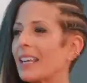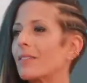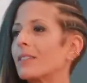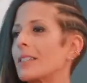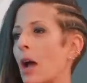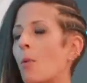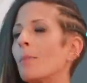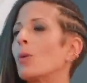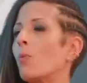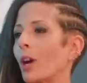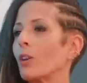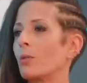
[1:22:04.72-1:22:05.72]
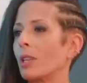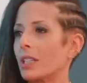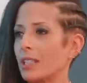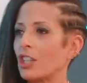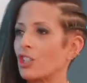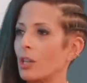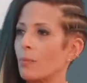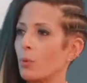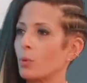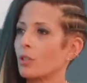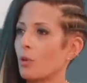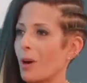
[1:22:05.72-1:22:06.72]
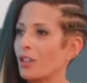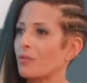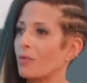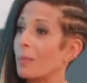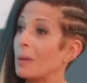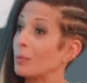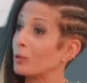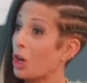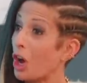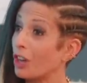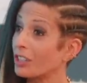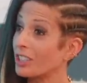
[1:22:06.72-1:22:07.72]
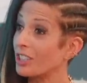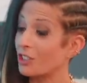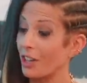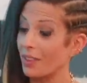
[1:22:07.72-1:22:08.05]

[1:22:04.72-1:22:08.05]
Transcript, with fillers: give tell me why you think it's actually an important question for people to ask each